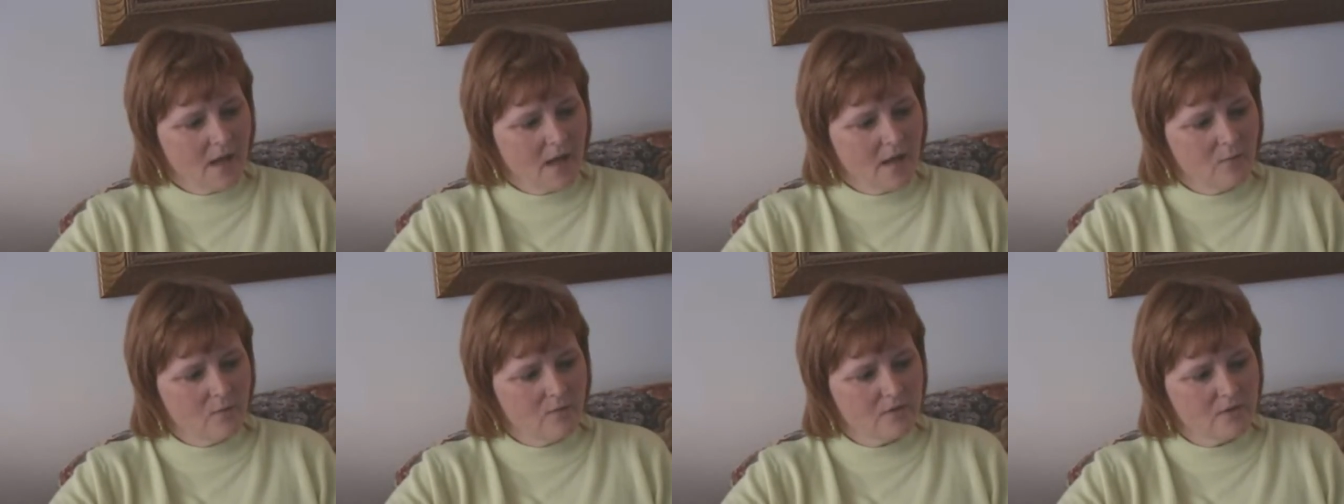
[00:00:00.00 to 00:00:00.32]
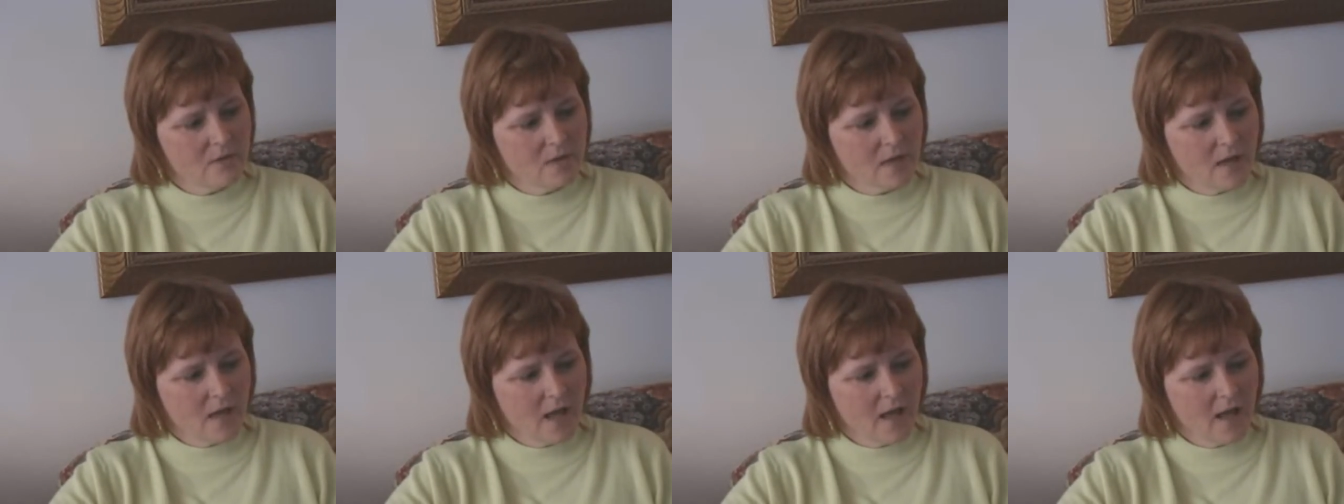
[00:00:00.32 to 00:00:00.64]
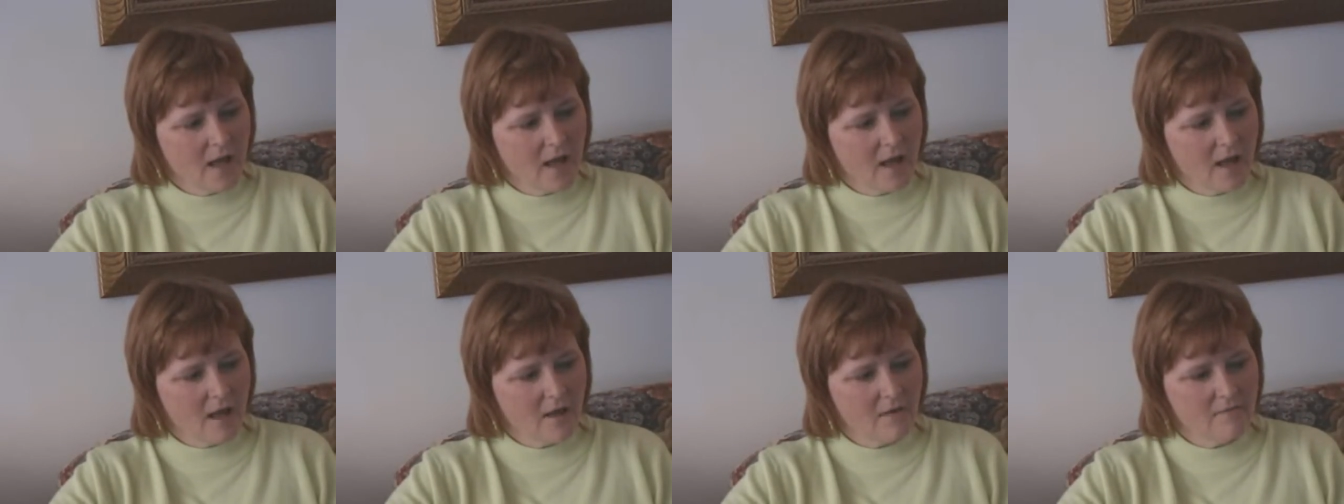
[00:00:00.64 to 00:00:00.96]
I was going to
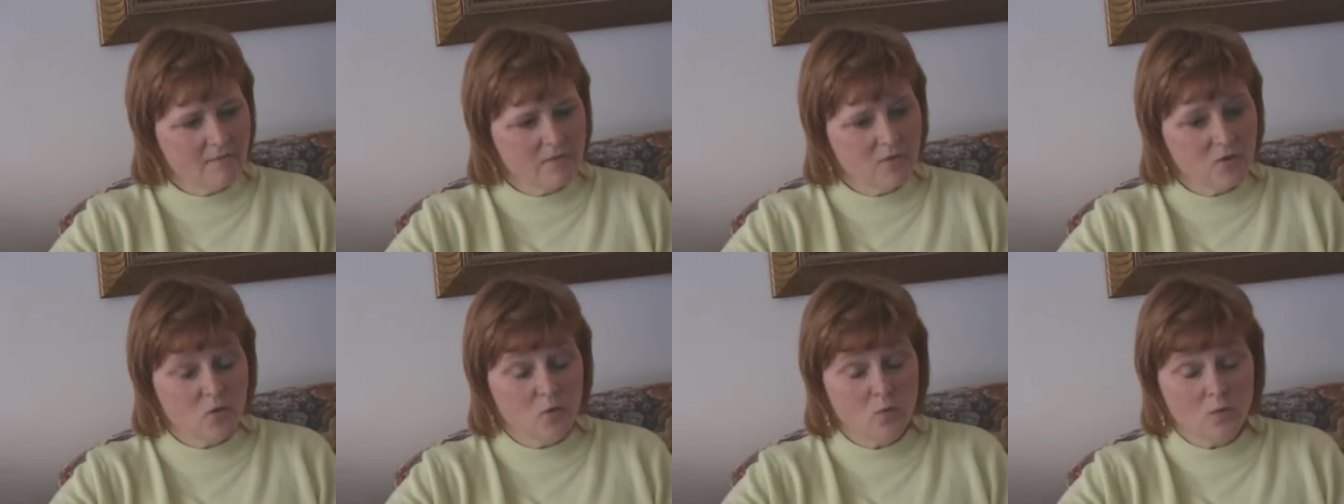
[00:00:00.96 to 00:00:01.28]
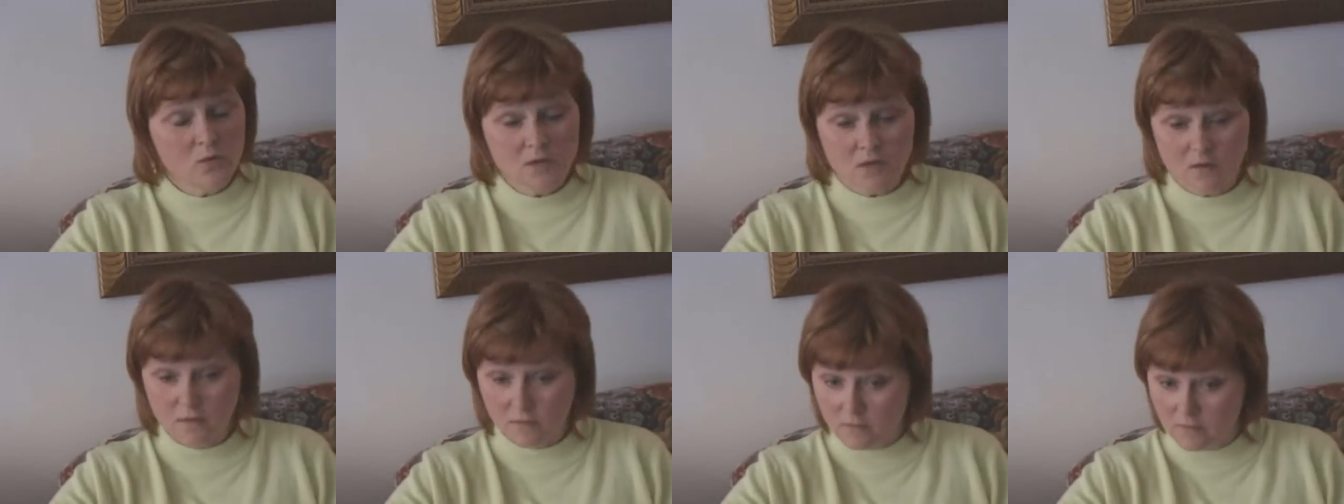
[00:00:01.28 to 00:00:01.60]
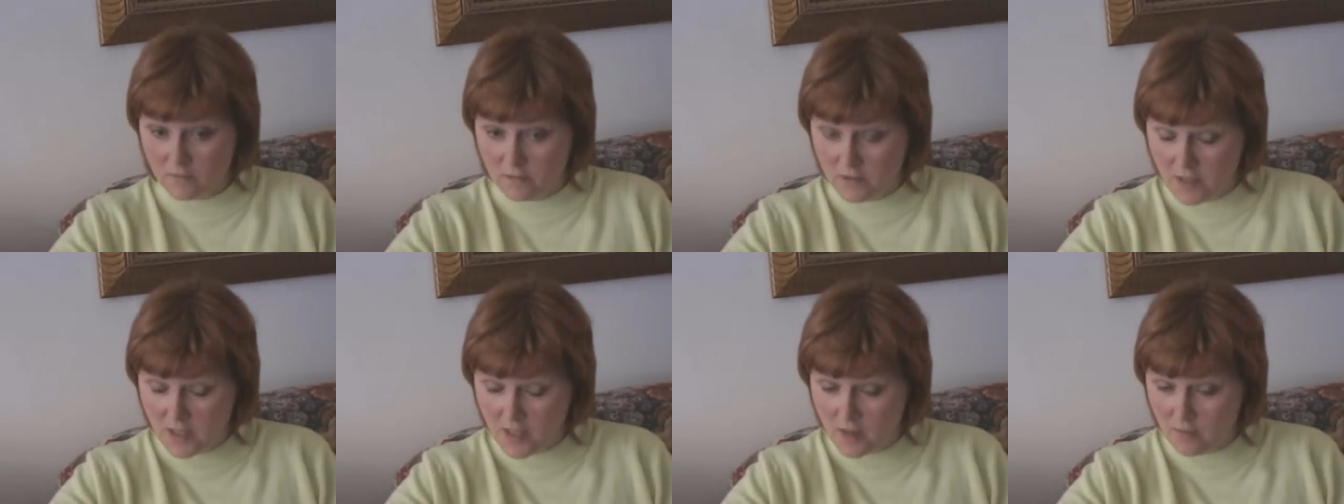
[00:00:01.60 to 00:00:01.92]
have two
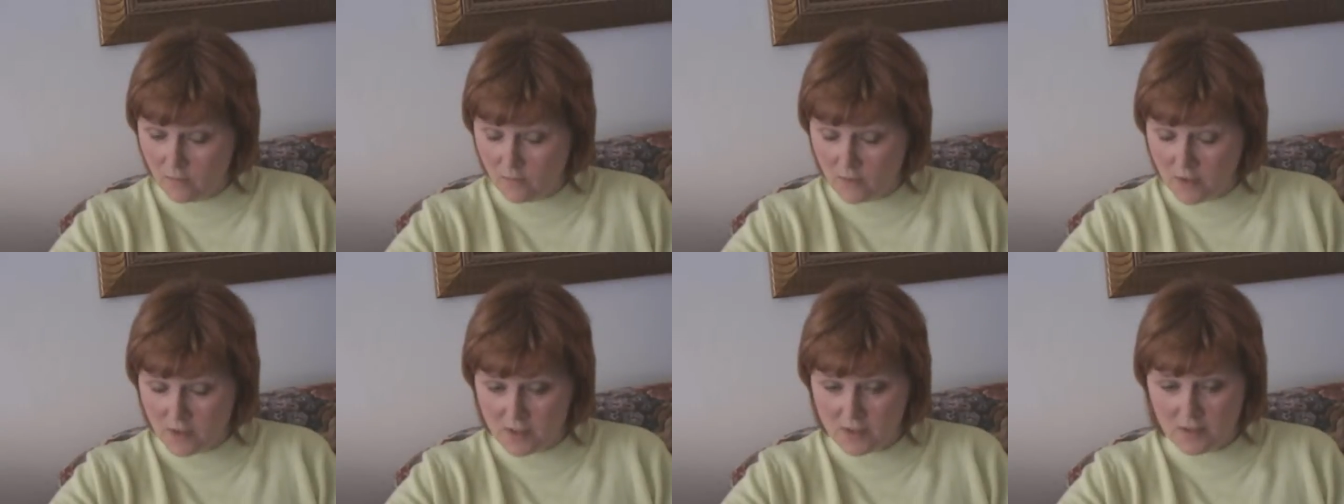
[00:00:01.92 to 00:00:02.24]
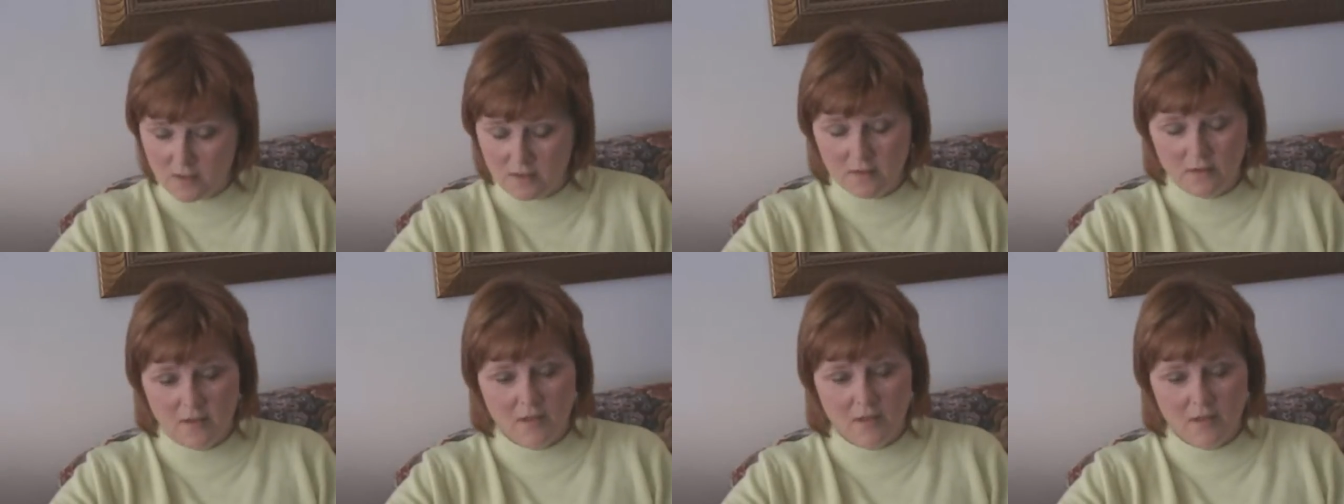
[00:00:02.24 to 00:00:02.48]
children, not one.